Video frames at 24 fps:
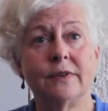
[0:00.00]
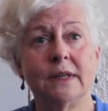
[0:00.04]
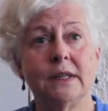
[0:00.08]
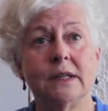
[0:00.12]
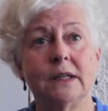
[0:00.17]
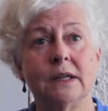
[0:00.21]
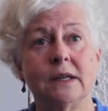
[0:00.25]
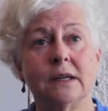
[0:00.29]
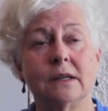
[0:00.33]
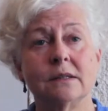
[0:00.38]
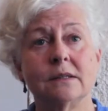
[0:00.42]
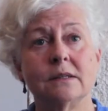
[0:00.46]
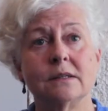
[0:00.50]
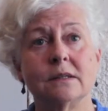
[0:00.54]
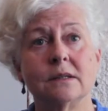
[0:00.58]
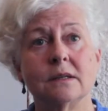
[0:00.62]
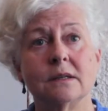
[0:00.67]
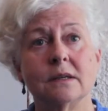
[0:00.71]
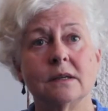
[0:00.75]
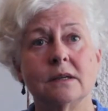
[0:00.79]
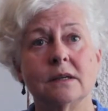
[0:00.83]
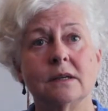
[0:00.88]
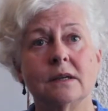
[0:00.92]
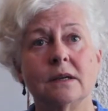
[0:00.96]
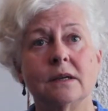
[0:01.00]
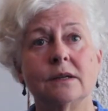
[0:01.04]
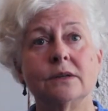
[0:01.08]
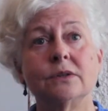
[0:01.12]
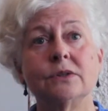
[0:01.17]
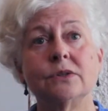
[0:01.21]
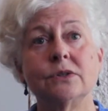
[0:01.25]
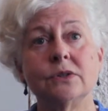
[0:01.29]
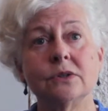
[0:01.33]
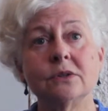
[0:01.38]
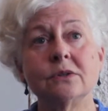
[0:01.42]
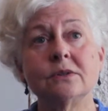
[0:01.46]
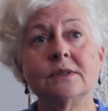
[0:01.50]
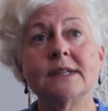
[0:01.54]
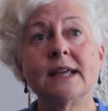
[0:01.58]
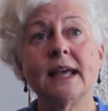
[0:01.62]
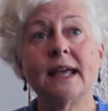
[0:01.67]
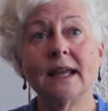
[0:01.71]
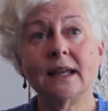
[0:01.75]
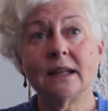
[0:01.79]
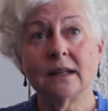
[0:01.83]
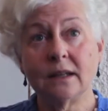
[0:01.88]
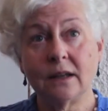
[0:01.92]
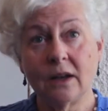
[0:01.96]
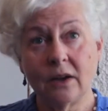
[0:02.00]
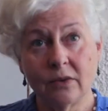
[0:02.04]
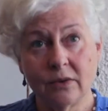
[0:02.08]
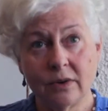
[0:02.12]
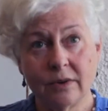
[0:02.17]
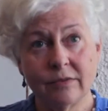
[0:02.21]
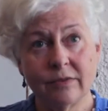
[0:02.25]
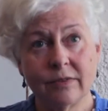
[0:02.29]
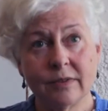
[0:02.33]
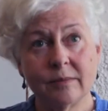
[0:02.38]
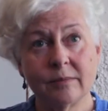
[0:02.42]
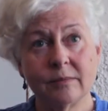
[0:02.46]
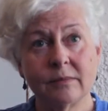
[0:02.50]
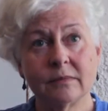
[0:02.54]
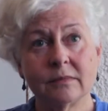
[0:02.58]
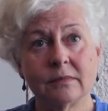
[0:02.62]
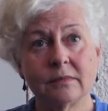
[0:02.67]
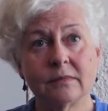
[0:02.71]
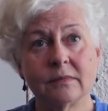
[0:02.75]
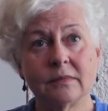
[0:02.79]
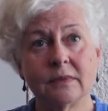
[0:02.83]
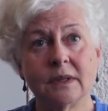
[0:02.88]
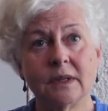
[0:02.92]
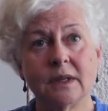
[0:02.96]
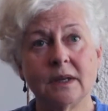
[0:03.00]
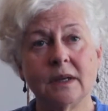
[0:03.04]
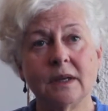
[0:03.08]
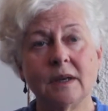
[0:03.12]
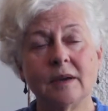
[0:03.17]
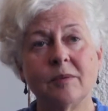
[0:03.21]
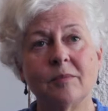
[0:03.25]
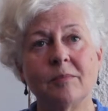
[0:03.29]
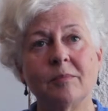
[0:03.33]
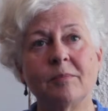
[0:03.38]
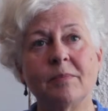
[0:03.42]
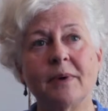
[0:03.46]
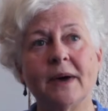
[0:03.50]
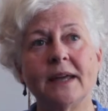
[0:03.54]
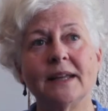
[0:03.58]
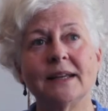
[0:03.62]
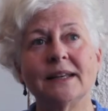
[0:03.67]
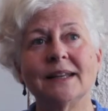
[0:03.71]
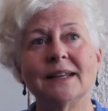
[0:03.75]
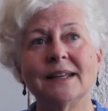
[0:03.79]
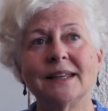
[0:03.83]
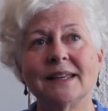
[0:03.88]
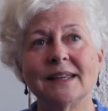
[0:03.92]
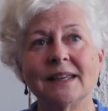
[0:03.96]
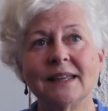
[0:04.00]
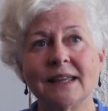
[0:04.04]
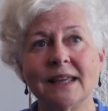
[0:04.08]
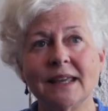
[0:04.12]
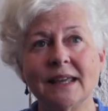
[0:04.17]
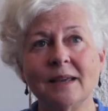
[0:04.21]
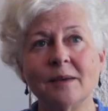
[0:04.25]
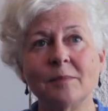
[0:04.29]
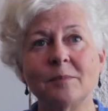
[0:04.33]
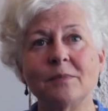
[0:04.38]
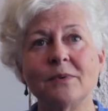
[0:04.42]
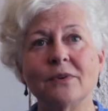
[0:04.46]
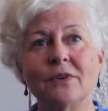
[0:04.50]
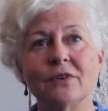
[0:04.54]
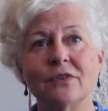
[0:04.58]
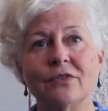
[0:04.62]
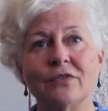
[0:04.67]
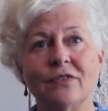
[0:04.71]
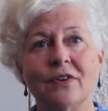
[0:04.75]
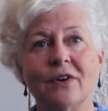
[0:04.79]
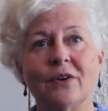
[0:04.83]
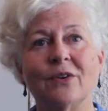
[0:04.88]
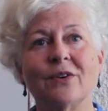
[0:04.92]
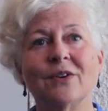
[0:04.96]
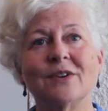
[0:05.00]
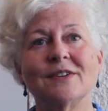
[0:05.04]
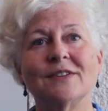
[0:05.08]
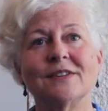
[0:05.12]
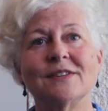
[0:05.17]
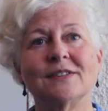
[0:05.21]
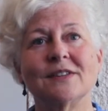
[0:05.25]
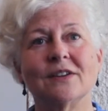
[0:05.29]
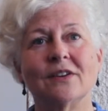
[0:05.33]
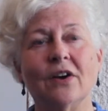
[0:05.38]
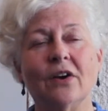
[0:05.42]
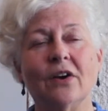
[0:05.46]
feelings. Do take note of them, but keep your focus